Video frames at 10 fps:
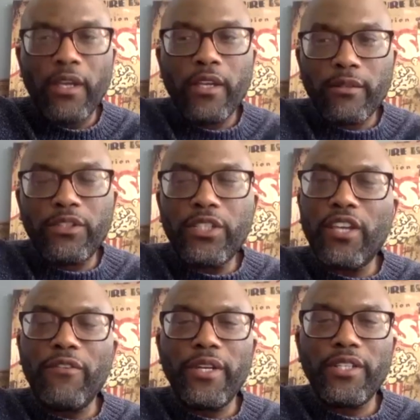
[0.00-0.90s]
Okay. Just
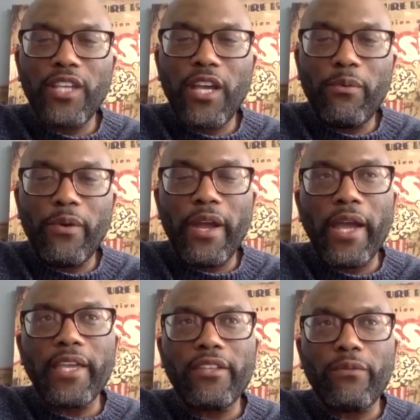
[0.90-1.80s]
to give you an example, right?
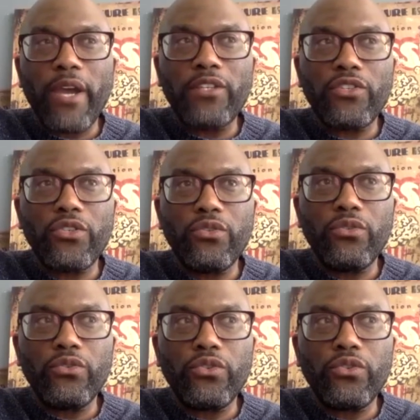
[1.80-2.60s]
I get the rights to